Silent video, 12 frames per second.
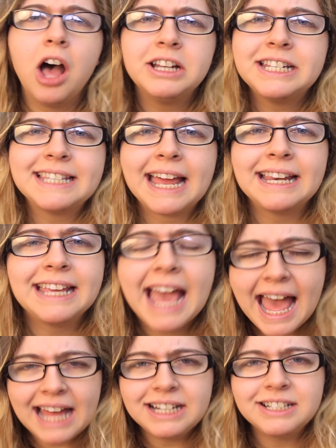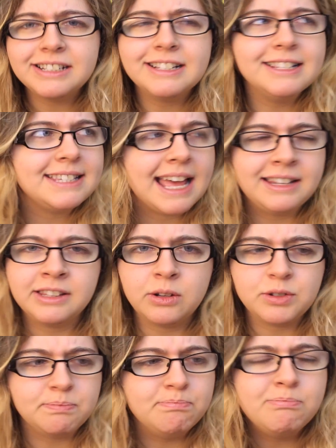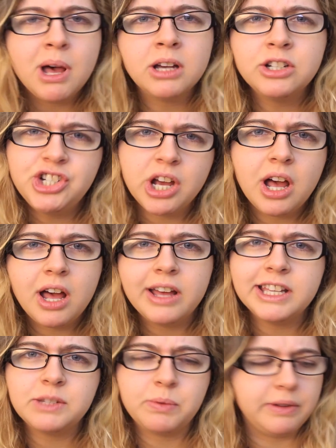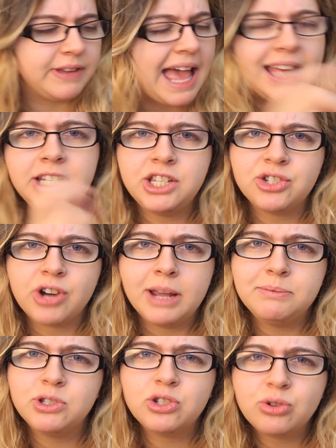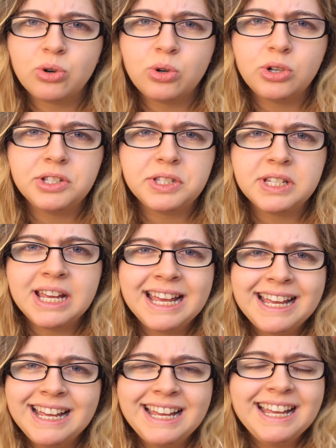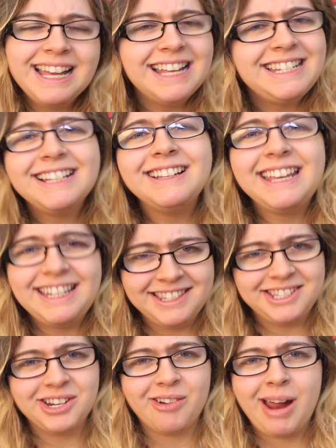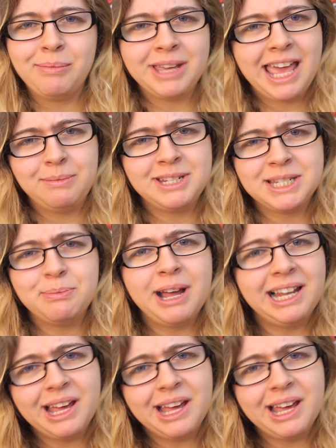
artisan candles and those mug jars with candy striped straws until Instagram came into my